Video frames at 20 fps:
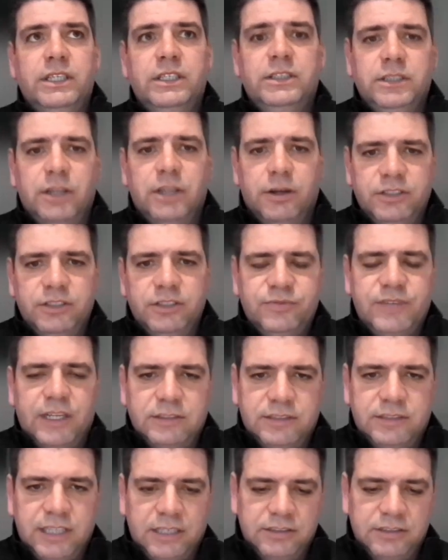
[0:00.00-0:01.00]
You know, it's
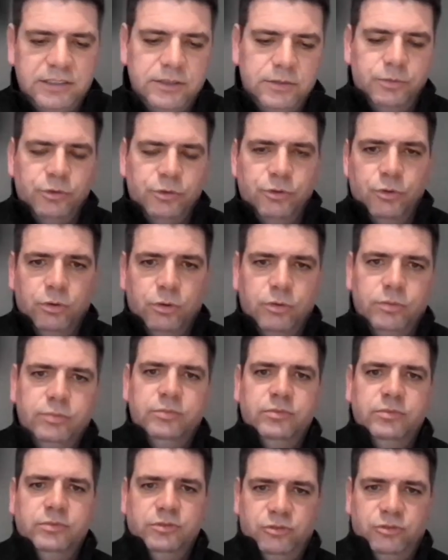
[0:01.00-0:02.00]
fantastic that we're
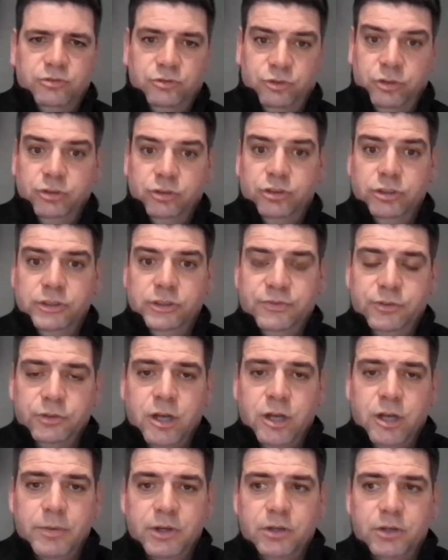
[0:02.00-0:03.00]
all trying to do it for
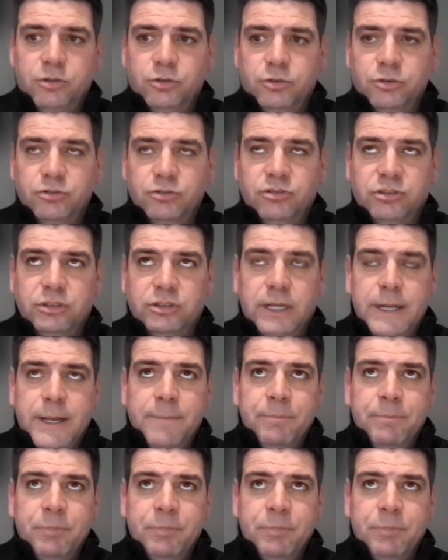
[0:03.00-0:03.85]
a common cause. And,